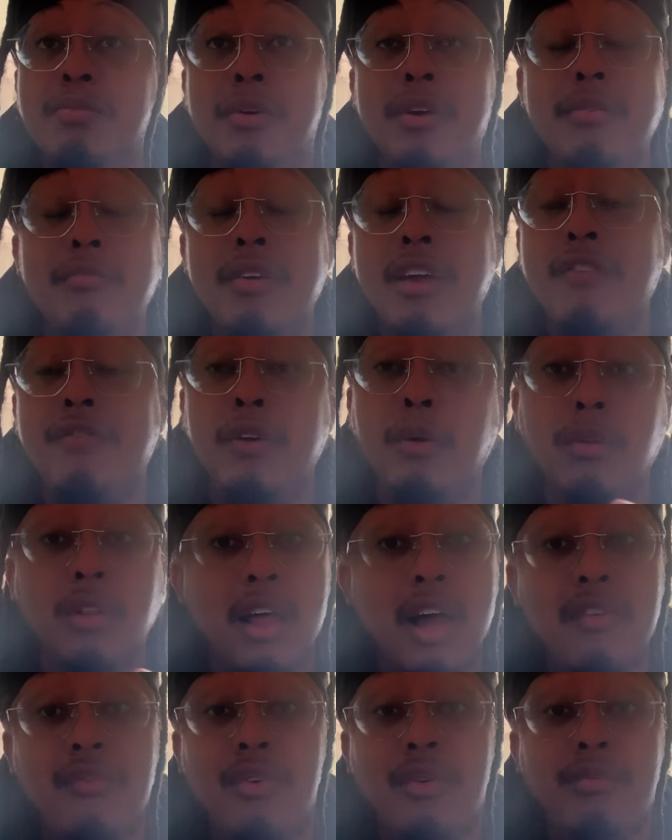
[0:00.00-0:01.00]
But if you
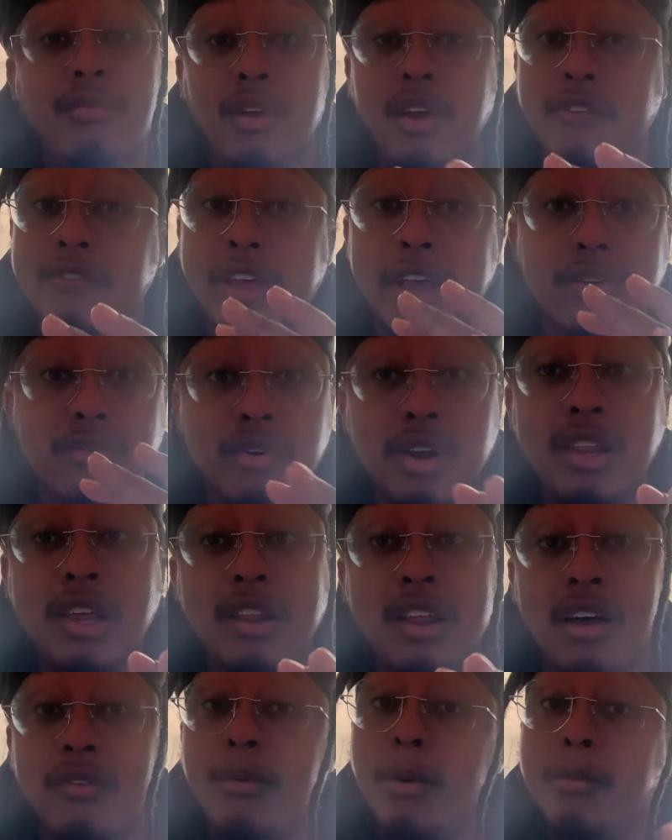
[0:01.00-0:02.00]
love him, if they really
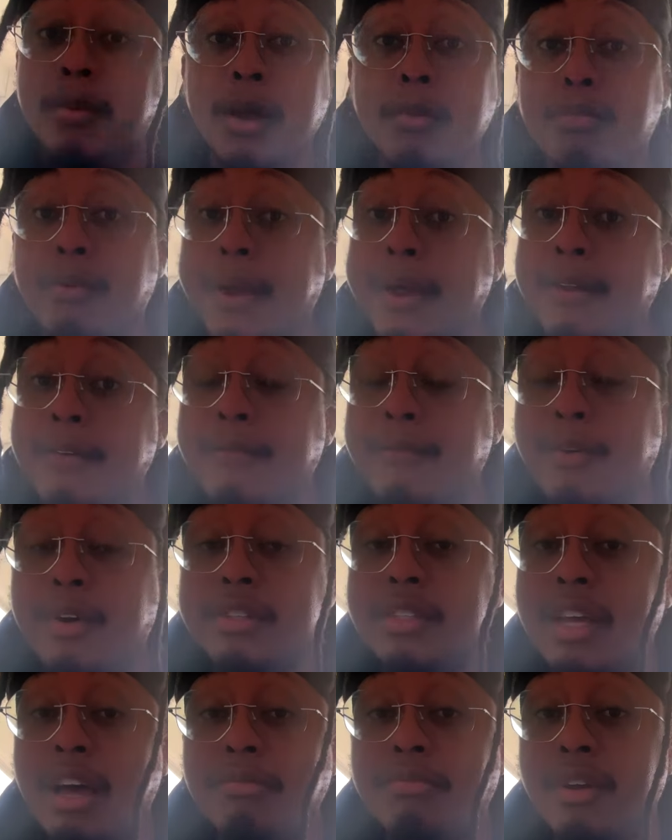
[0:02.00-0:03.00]
love him, they're bringing him for
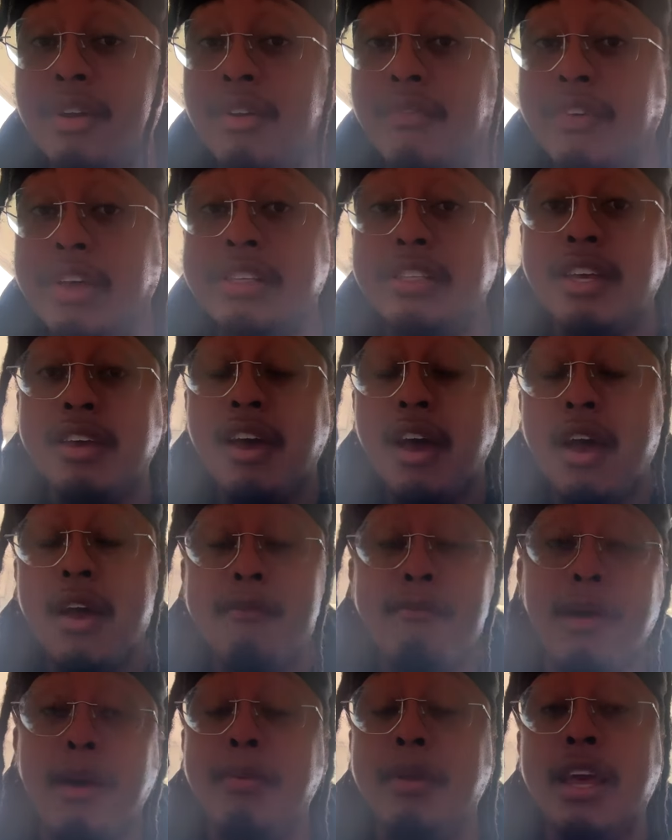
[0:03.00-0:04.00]
a top 30 visit,
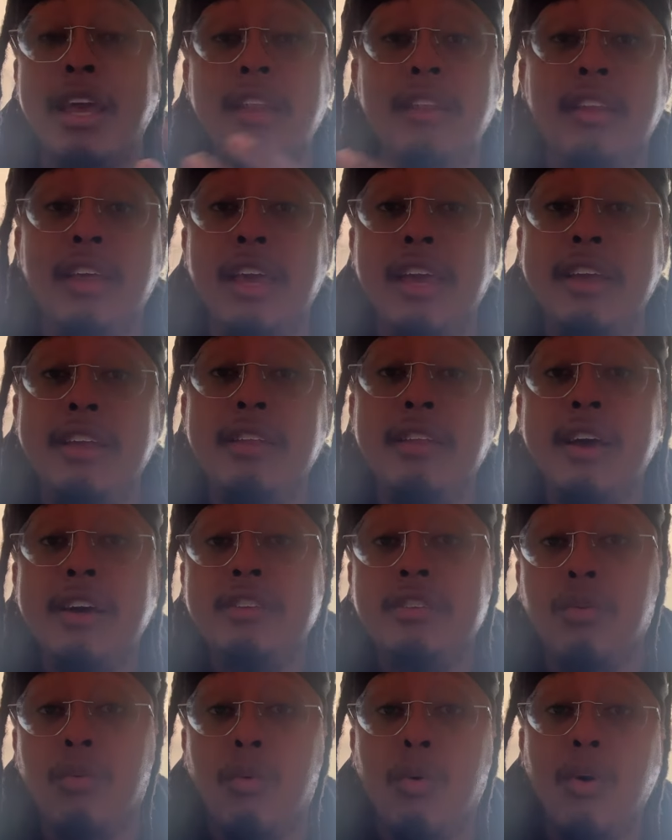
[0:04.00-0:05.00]
maybe they
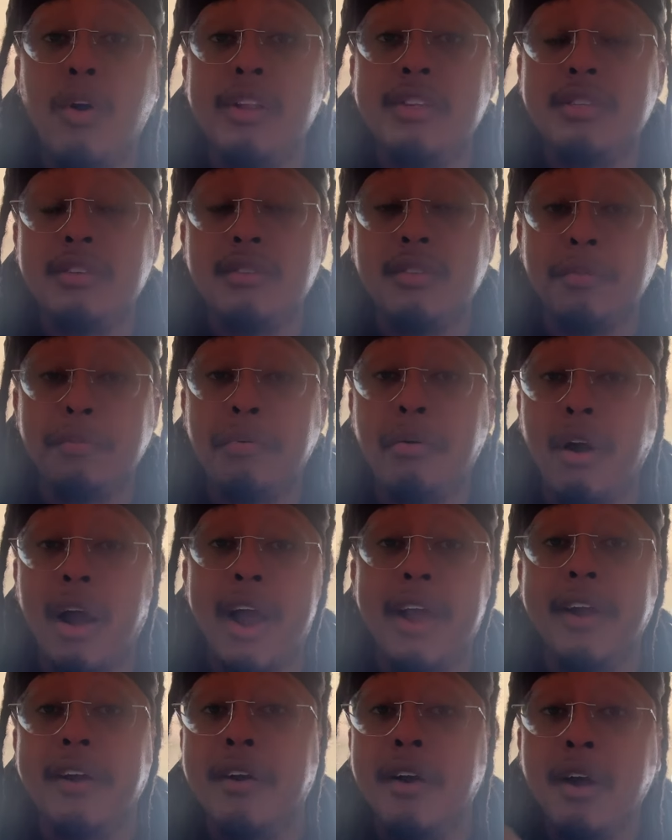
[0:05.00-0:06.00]
lean towards the prior,